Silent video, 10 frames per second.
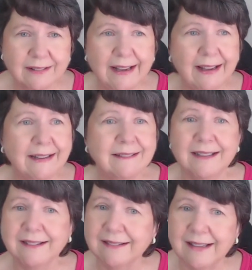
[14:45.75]
And a
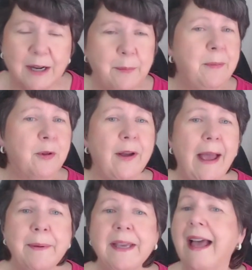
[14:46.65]
lot of people are
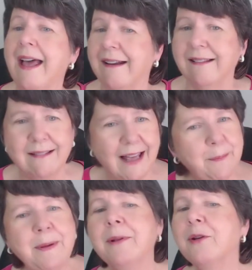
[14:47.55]
happy and a lot of
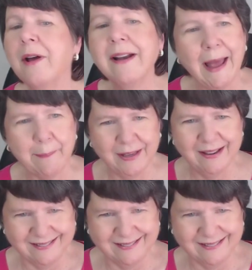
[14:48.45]
people are unhappy.